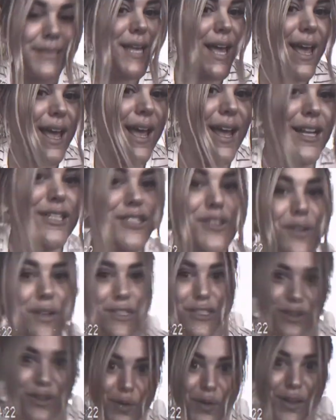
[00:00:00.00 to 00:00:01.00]
and you can
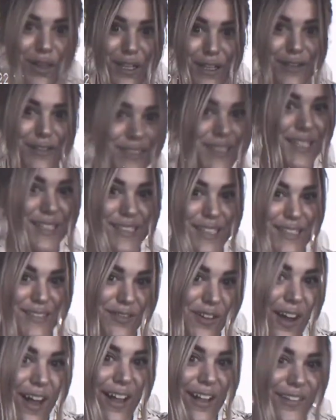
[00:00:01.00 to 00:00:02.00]
totally use these as
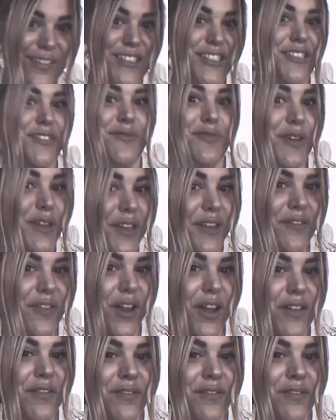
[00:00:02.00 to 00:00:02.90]
well, which is really fun.